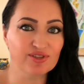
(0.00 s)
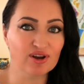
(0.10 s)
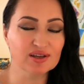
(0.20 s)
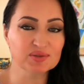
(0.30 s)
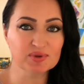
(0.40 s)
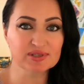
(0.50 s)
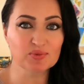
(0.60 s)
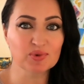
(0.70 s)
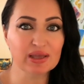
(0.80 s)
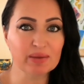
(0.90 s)
thought
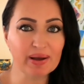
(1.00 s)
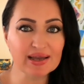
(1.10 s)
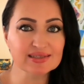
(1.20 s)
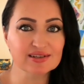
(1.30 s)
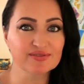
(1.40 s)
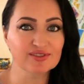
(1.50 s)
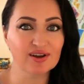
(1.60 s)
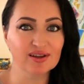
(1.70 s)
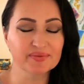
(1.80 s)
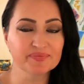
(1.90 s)
with a positive
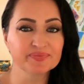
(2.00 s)
thought,